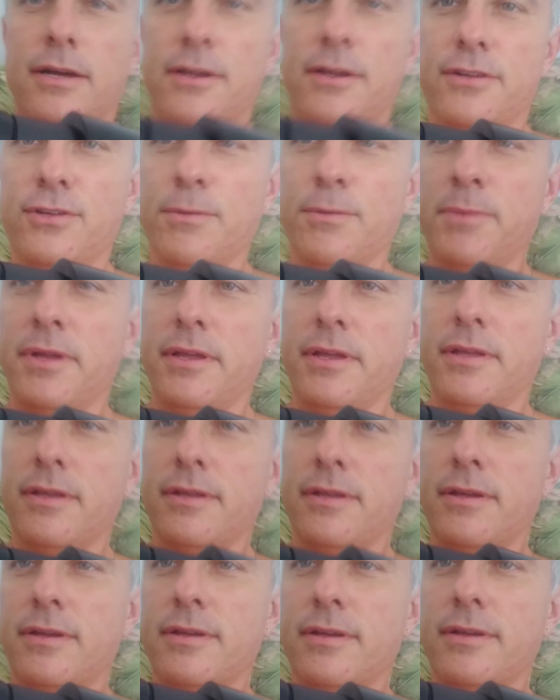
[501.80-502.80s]
There's so many.
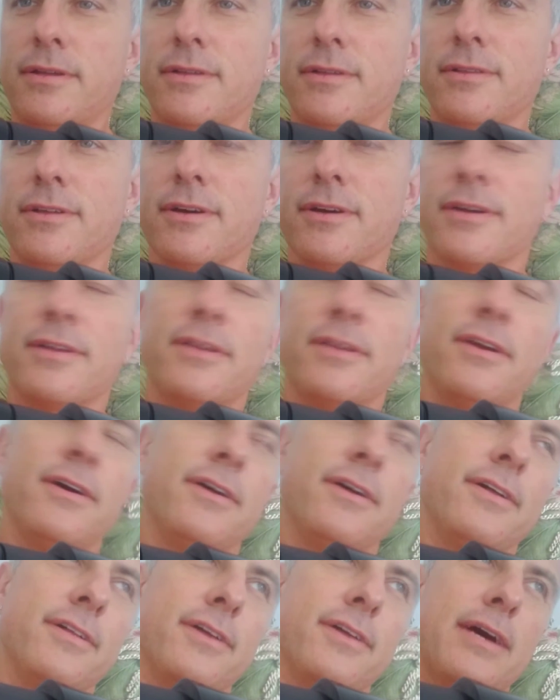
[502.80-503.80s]
Look,
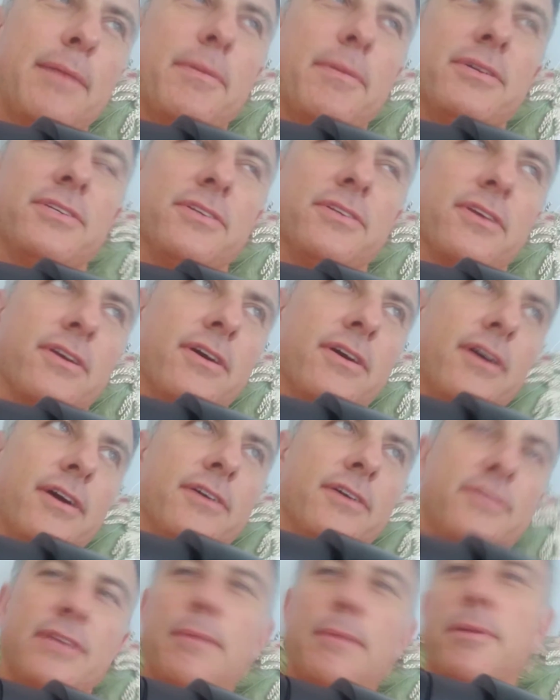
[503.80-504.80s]
y'all, how much does it
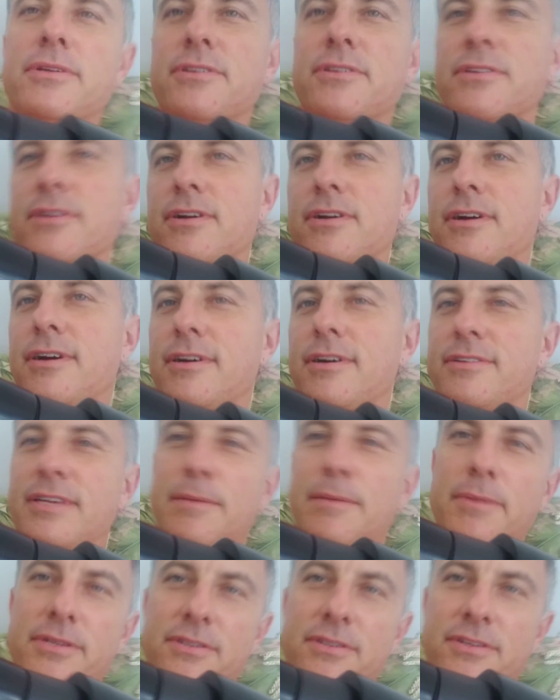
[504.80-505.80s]
cost? How much does it cost?
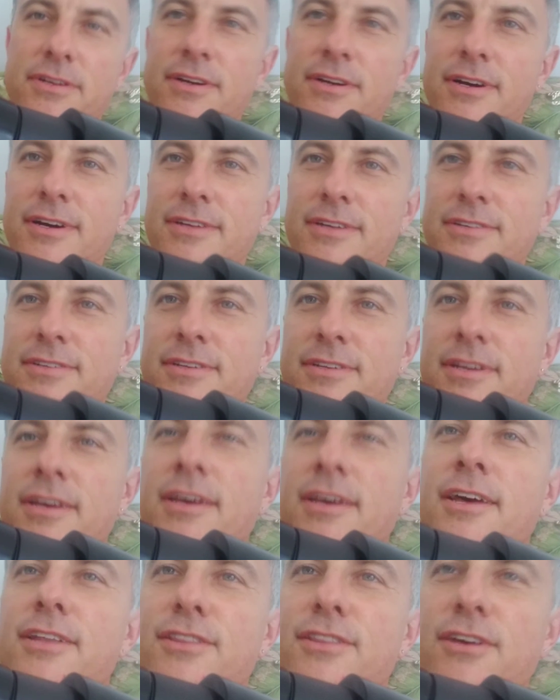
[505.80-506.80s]
How much does it cost?
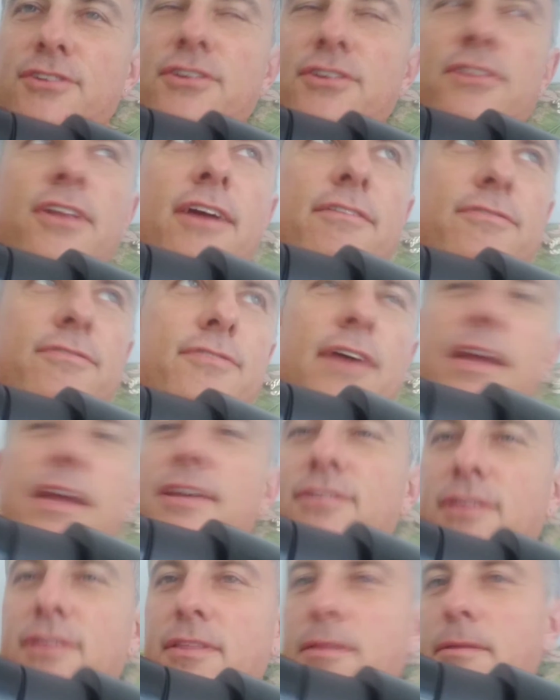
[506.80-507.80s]
Does your life, I
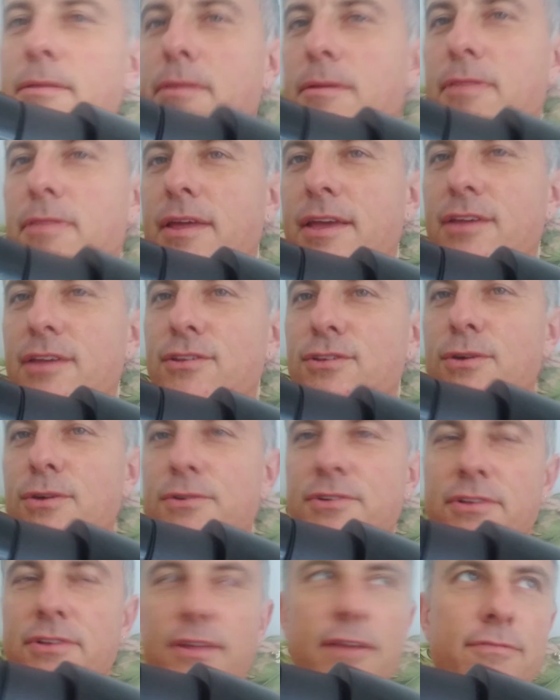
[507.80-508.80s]
guess the thing is
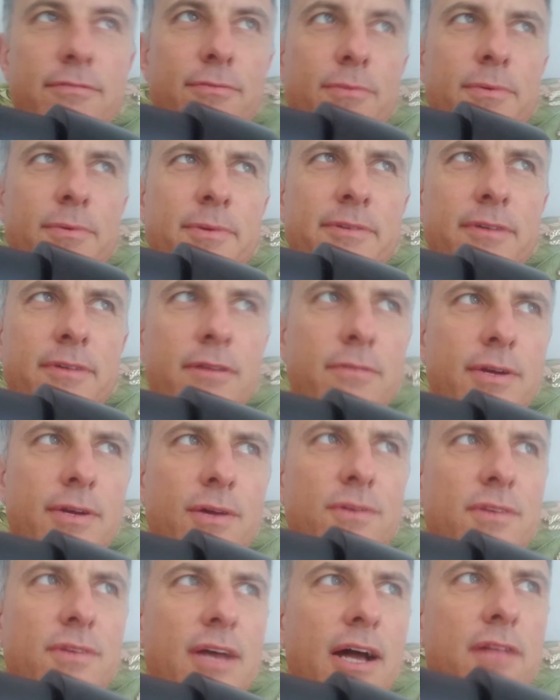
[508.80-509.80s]
though, is your life revolve
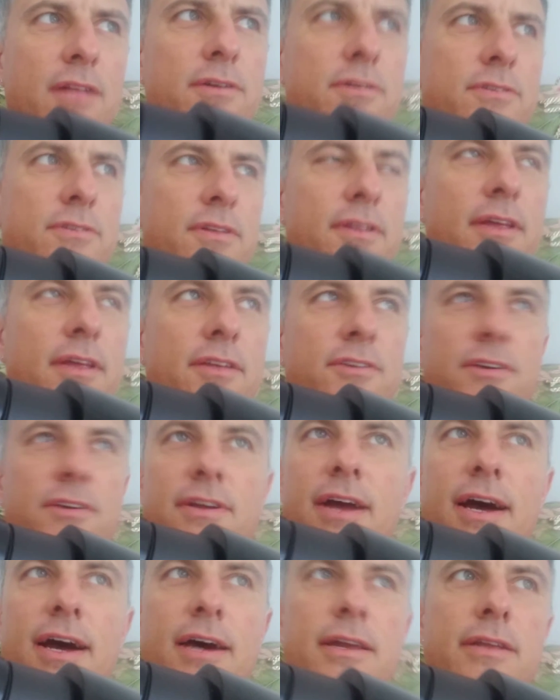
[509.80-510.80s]
around dollars and that's your
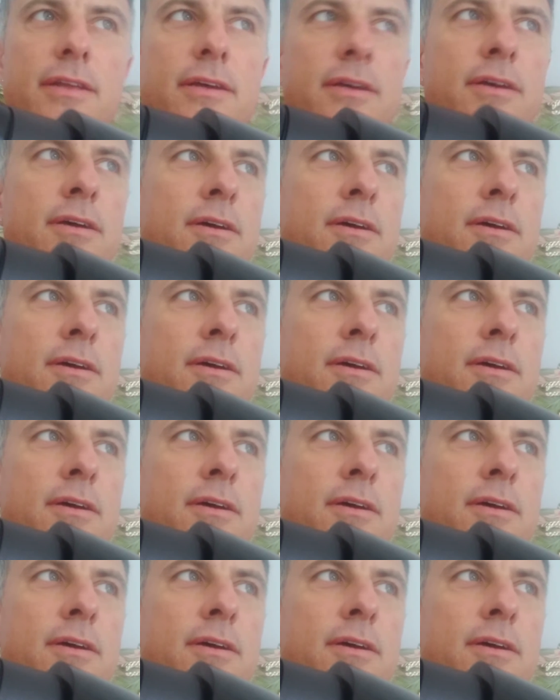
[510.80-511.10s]
God?